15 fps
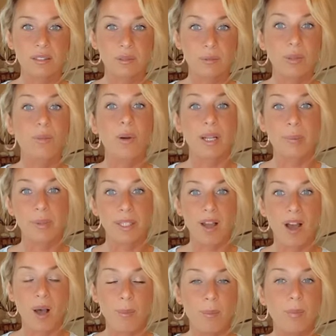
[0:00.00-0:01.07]
We want to be
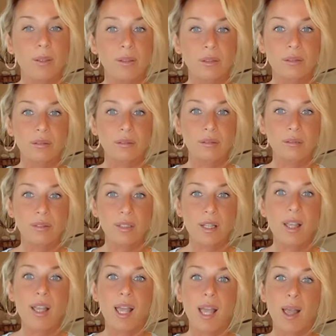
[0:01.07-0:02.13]
humble
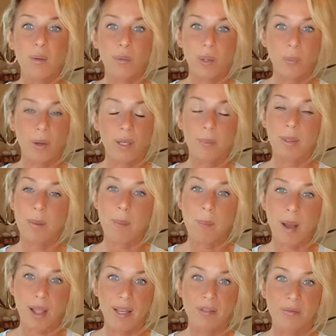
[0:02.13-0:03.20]
and we want to be
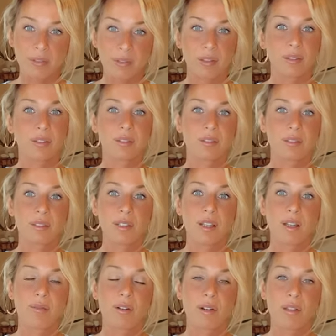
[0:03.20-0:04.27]
mindful
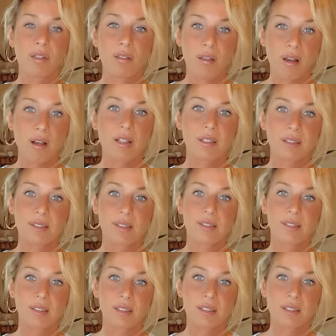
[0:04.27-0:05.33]
of our thoughts
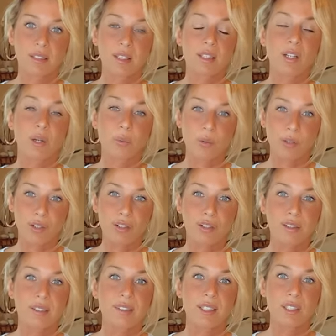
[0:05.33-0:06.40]
and our
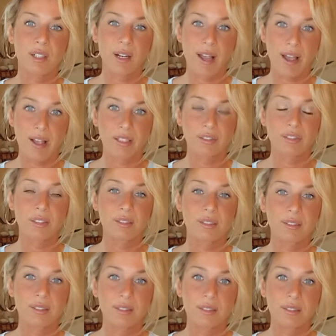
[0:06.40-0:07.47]
words and our
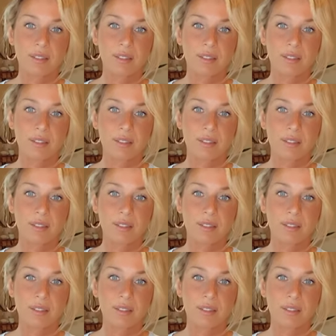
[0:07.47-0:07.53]
actions.